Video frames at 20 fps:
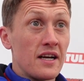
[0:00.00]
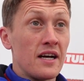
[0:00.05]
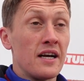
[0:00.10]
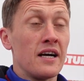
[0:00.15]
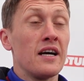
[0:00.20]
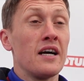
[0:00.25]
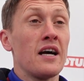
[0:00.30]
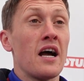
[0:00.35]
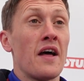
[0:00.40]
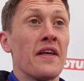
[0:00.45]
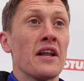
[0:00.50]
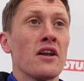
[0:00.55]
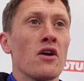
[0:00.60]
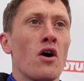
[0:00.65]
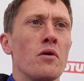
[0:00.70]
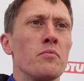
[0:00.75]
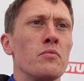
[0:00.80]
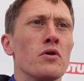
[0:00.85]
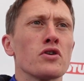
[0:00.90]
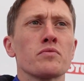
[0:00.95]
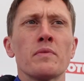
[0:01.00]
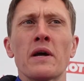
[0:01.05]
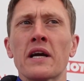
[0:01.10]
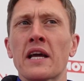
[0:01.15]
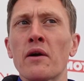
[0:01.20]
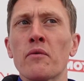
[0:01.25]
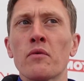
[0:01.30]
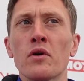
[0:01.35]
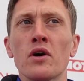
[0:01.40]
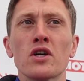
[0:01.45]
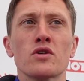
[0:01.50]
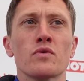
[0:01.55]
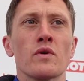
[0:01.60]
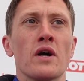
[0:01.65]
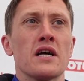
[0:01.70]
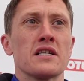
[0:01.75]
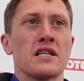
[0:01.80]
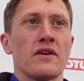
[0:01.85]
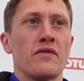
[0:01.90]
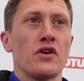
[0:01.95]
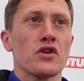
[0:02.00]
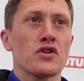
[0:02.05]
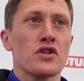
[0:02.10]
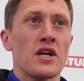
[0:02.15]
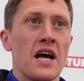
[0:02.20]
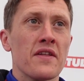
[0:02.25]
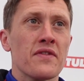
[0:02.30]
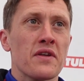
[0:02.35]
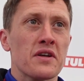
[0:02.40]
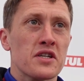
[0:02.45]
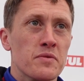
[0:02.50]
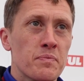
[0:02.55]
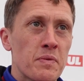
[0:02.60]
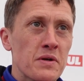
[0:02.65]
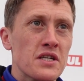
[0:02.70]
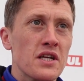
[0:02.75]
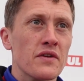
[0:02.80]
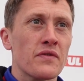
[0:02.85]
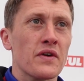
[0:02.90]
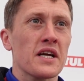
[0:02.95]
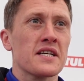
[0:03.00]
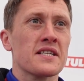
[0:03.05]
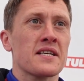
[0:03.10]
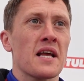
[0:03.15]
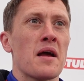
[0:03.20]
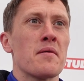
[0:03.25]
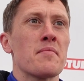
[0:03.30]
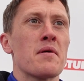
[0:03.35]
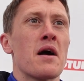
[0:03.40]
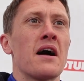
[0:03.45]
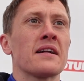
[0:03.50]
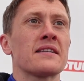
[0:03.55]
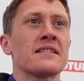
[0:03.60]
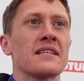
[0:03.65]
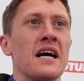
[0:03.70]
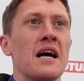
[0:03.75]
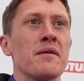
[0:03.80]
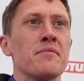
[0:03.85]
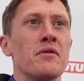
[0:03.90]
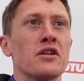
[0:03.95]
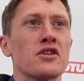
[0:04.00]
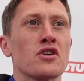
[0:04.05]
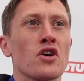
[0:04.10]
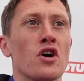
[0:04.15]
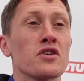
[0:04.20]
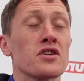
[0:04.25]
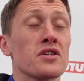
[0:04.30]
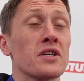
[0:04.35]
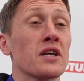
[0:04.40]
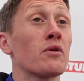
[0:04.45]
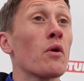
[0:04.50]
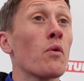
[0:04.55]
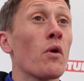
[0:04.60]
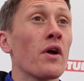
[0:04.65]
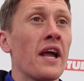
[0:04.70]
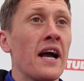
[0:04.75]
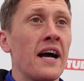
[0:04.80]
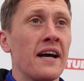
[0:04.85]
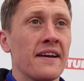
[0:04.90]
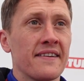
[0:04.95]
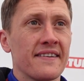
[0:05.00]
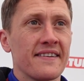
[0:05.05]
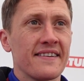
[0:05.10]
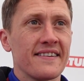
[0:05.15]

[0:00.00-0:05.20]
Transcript: And then almost make it worse. Whereas if you just had the specific set amount of time, you'd sort of stick with what you had.